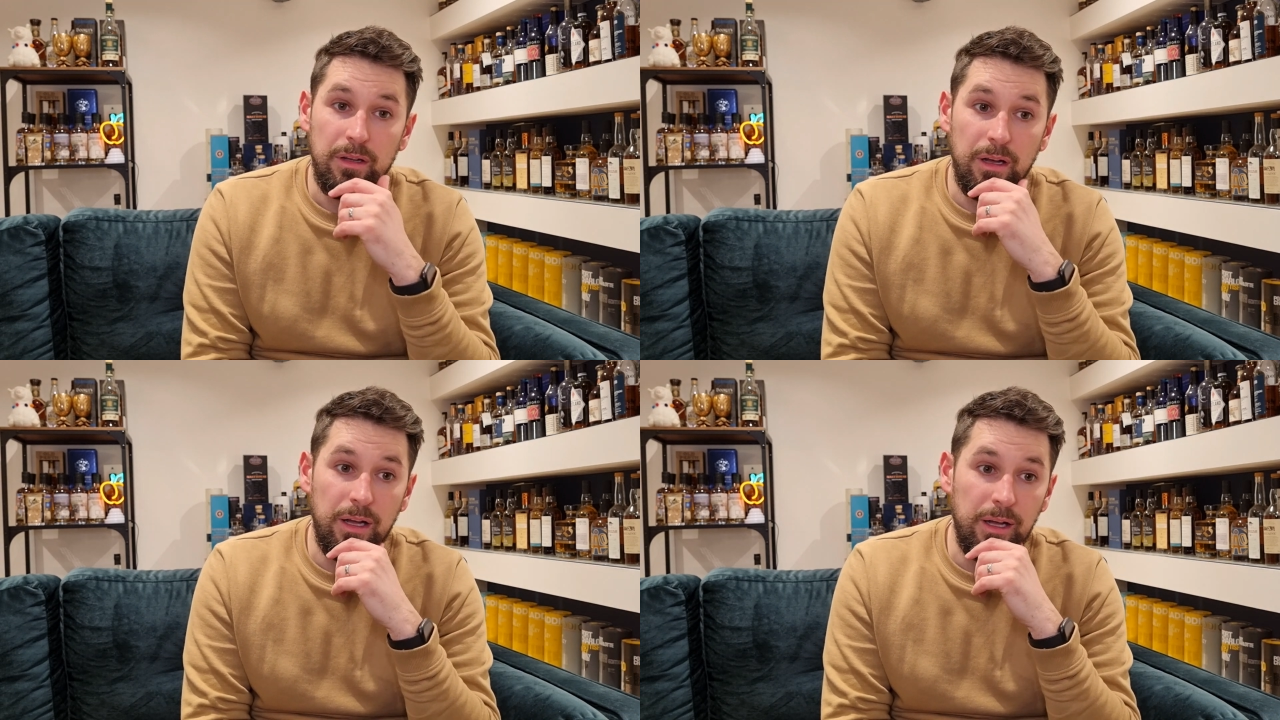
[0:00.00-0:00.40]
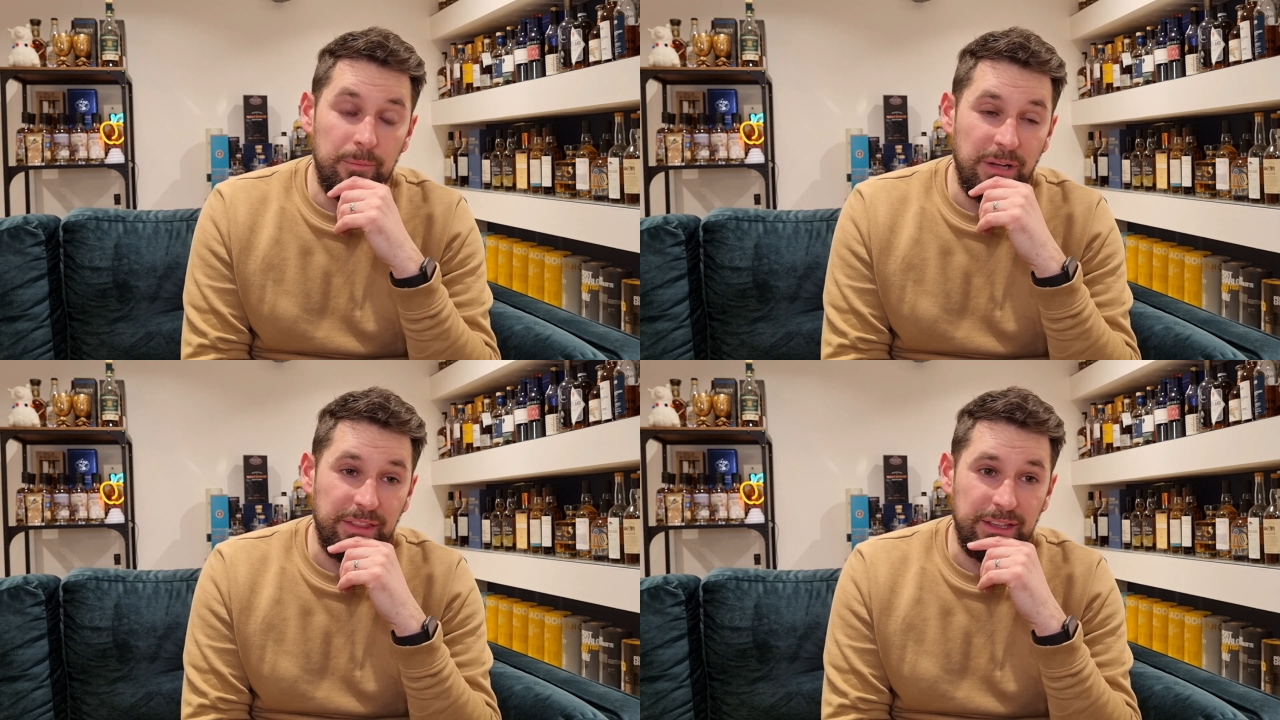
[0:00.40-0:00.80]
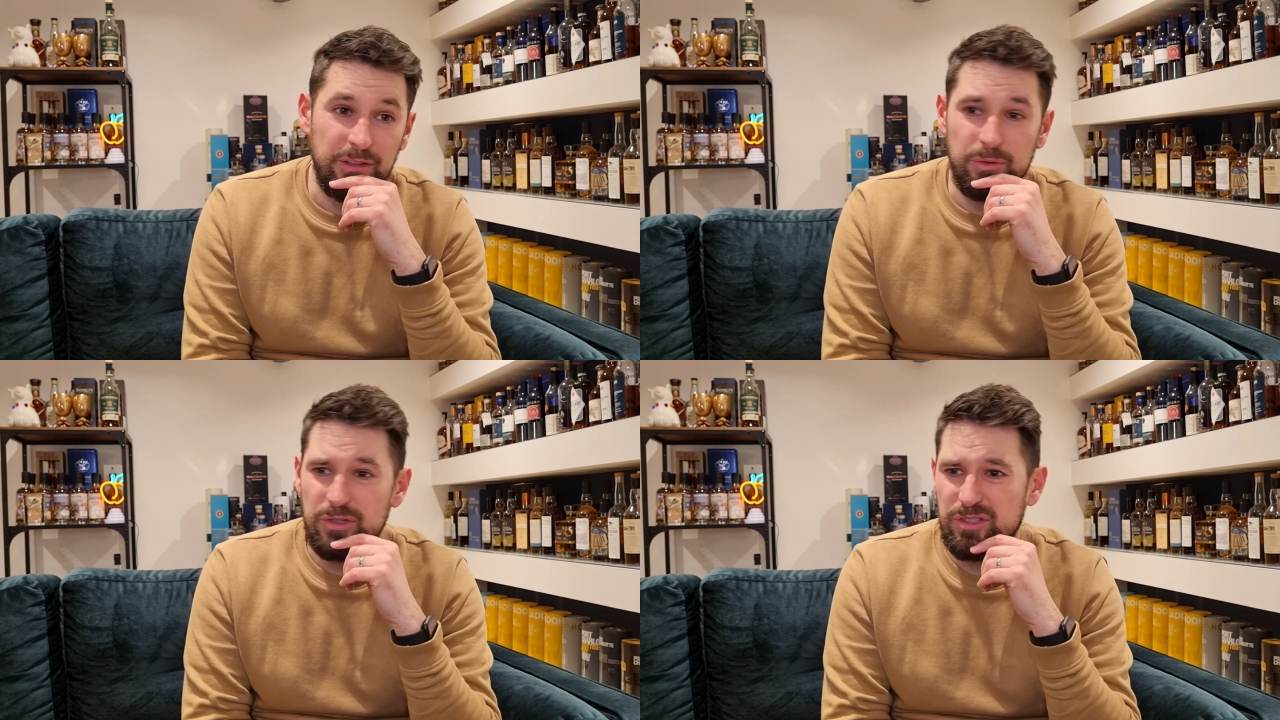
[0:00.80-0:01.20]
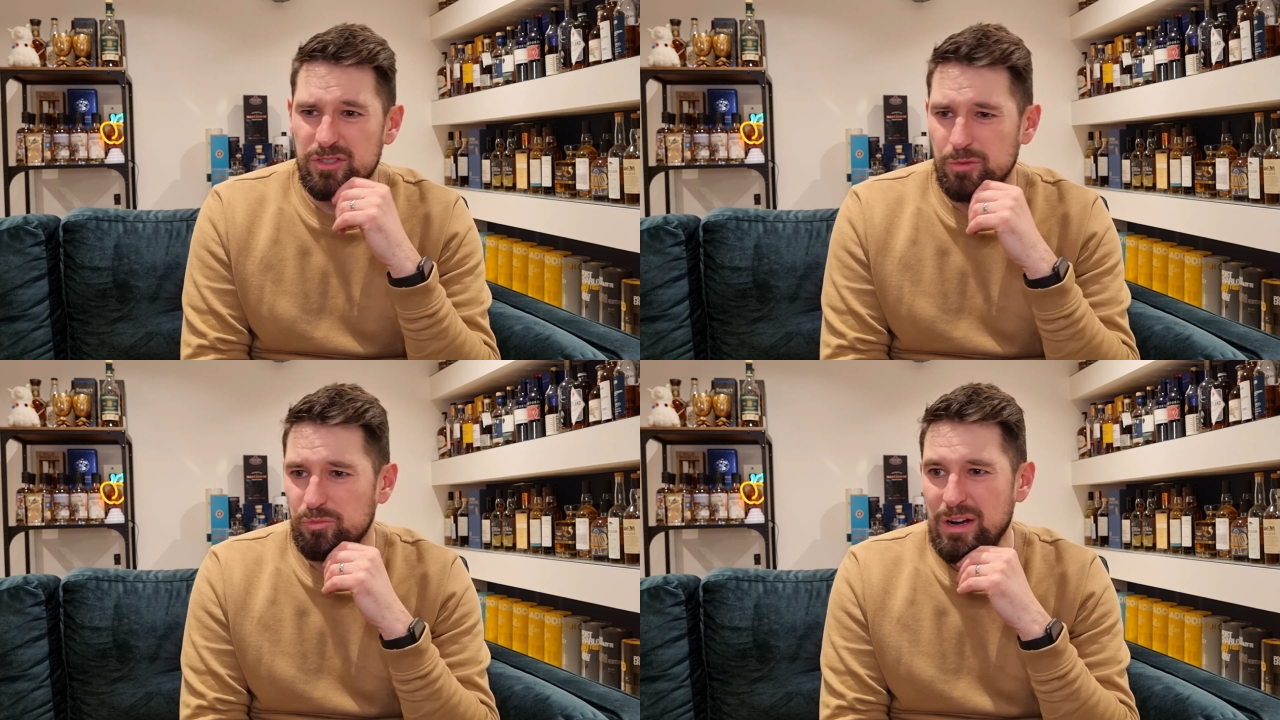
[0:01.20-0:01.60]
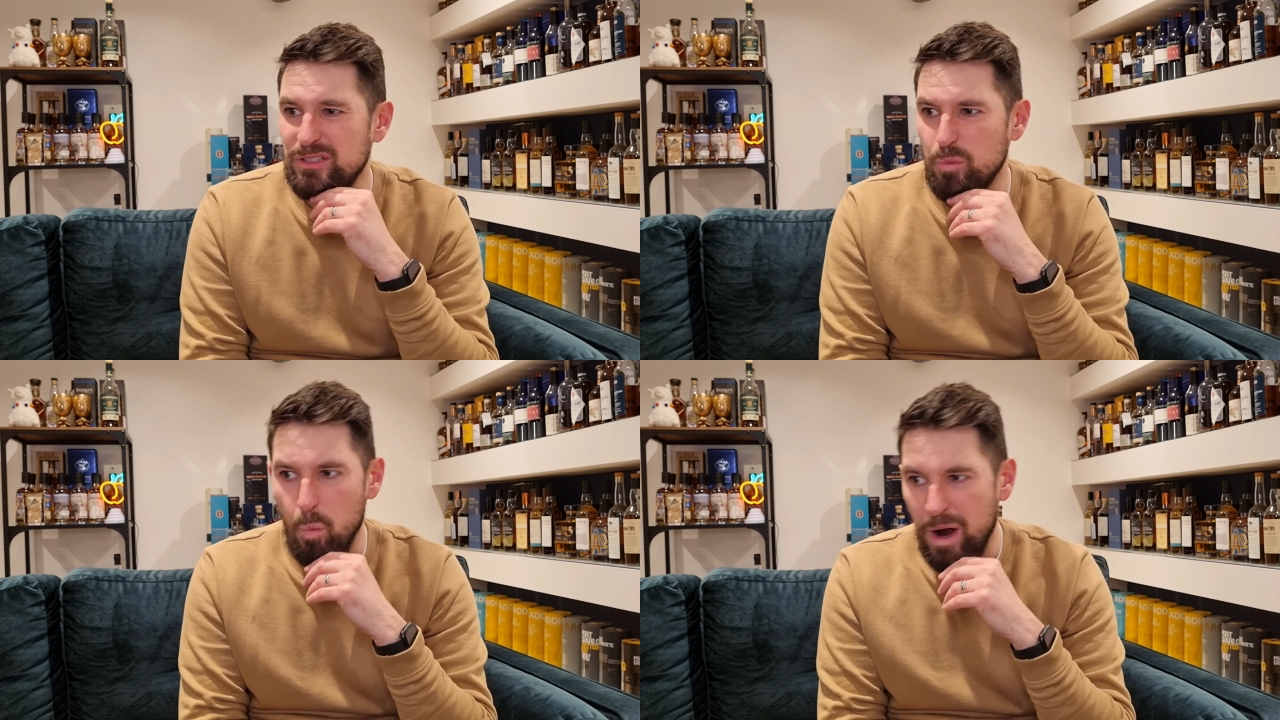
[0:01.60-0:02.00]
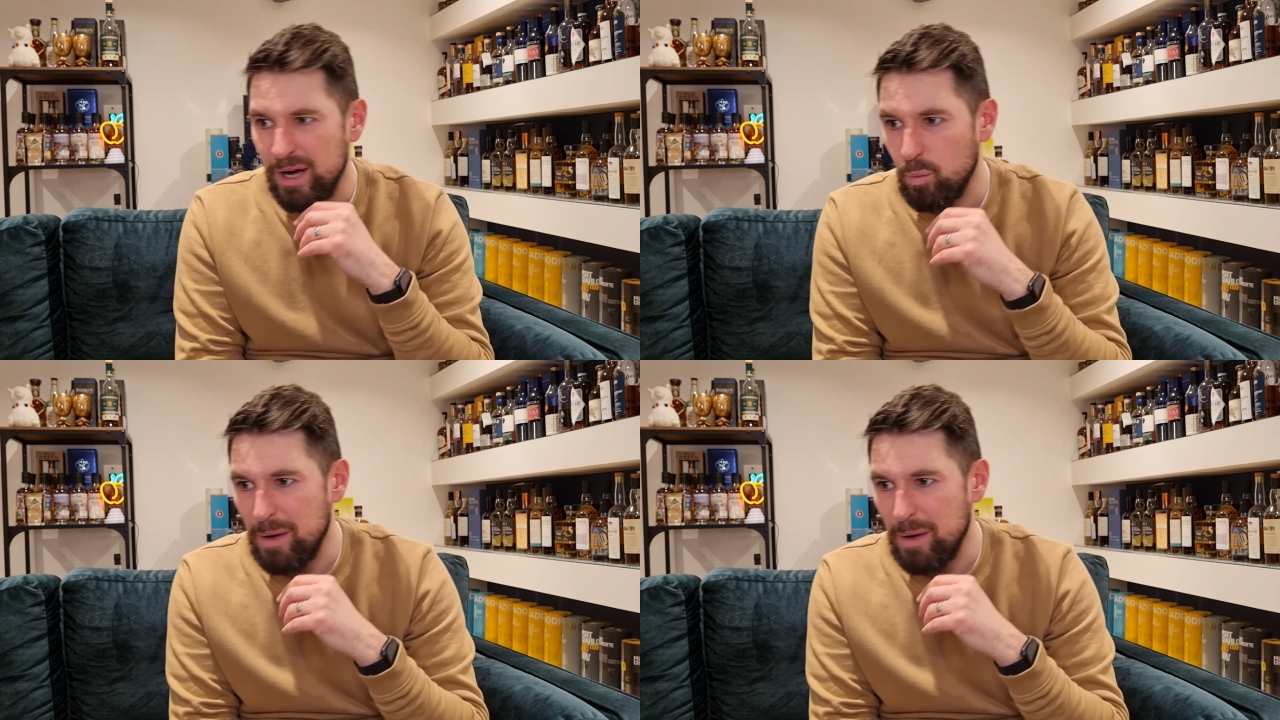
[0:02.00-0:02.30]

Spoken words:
I think there was some random wine